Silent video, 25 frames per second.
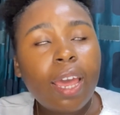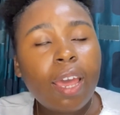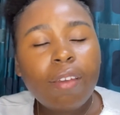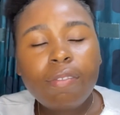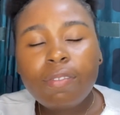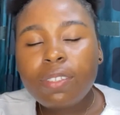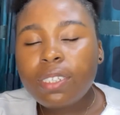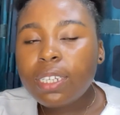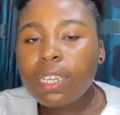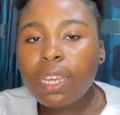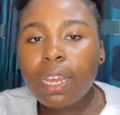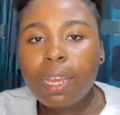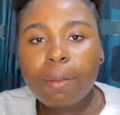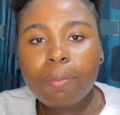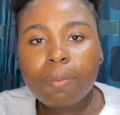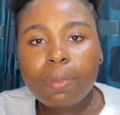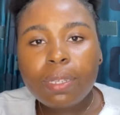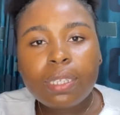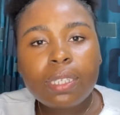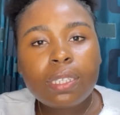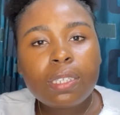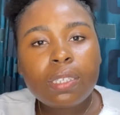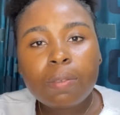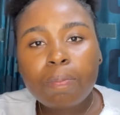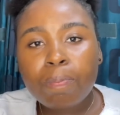FGM
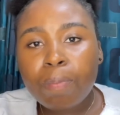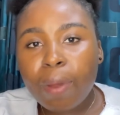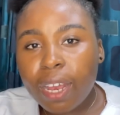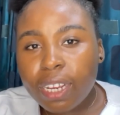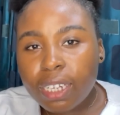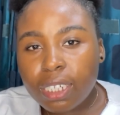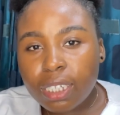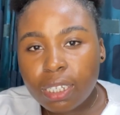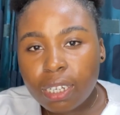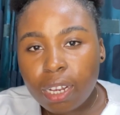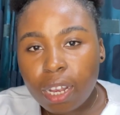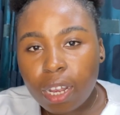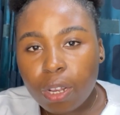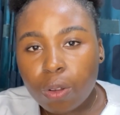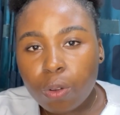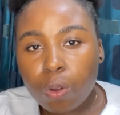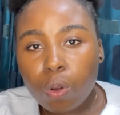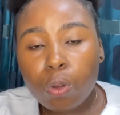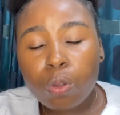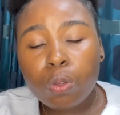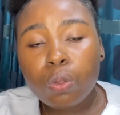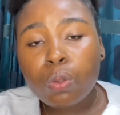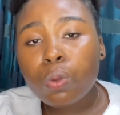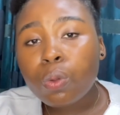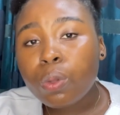is partial
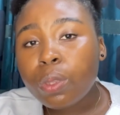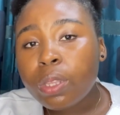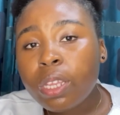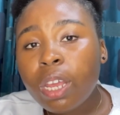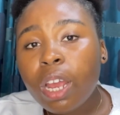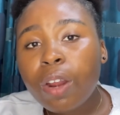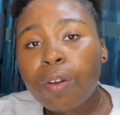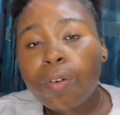or total